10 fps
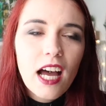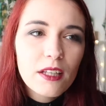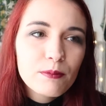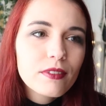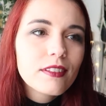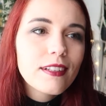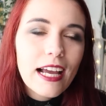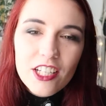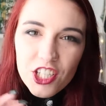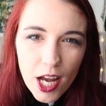that book
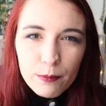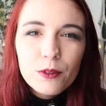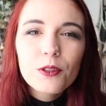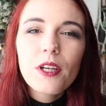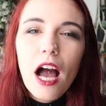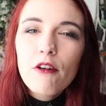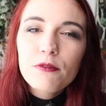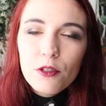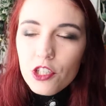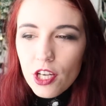like chapter
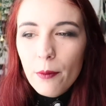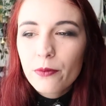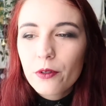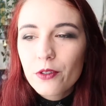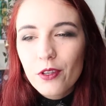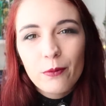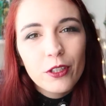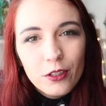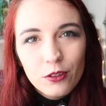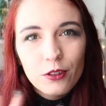after chapter, so I'm
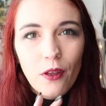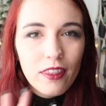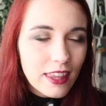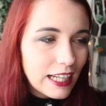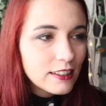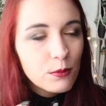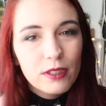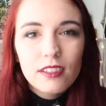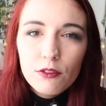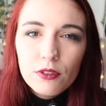gonna do things a
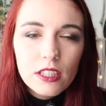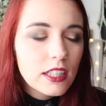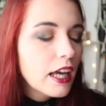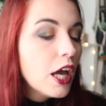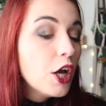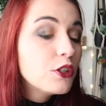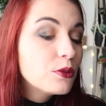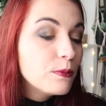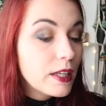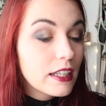bit differently
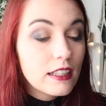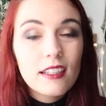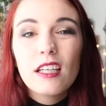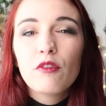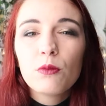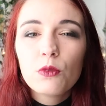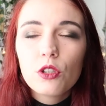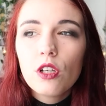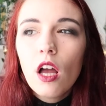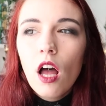to make it even
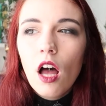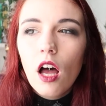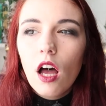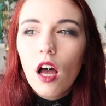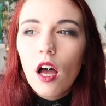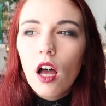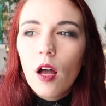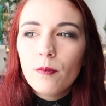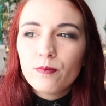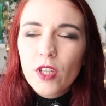more
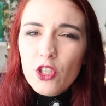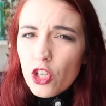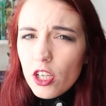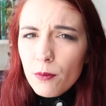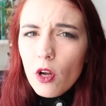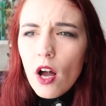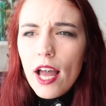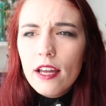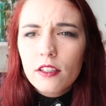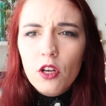enjoyable
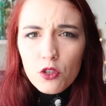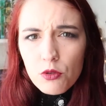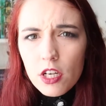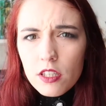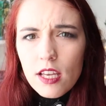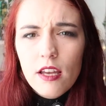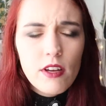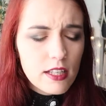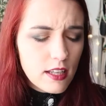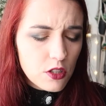and
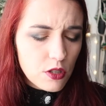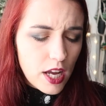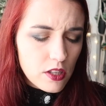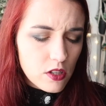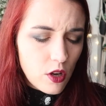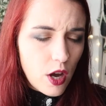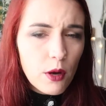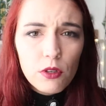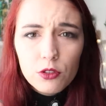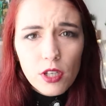constructive, etc. So
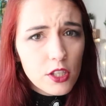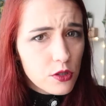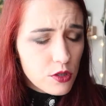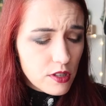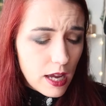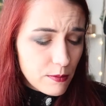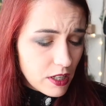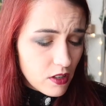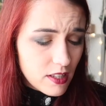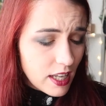I will try to do that
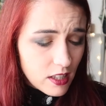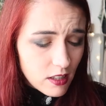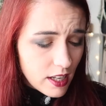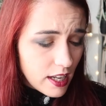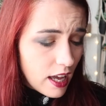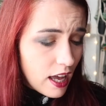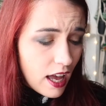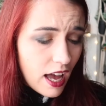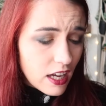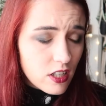because yesterday
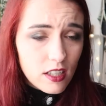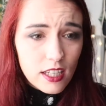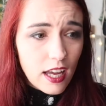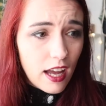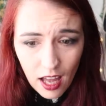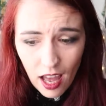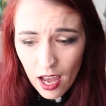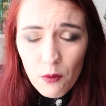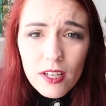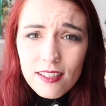actually
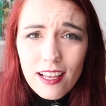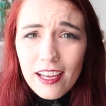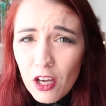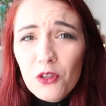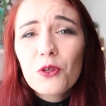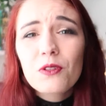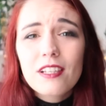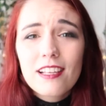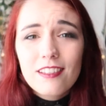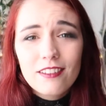I was like
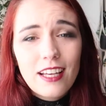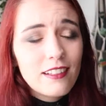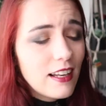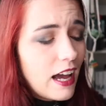useless on that